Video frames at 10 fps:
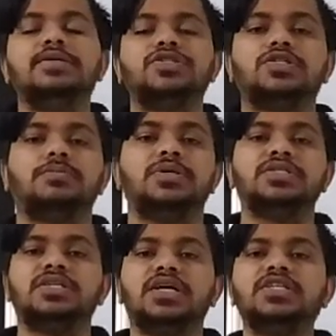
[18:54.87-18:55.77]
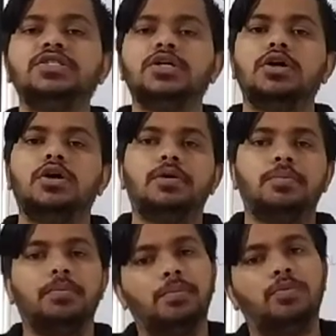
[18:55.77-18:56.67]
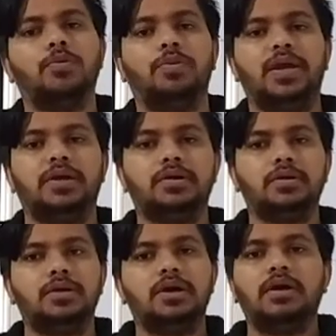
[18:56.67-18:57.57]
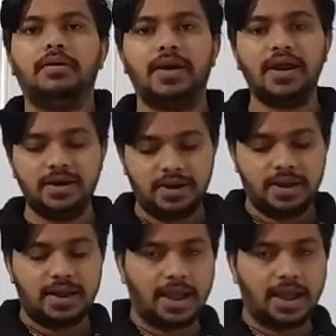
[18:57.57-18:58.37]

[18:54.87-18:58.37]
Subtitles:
disturbance is moving. Right?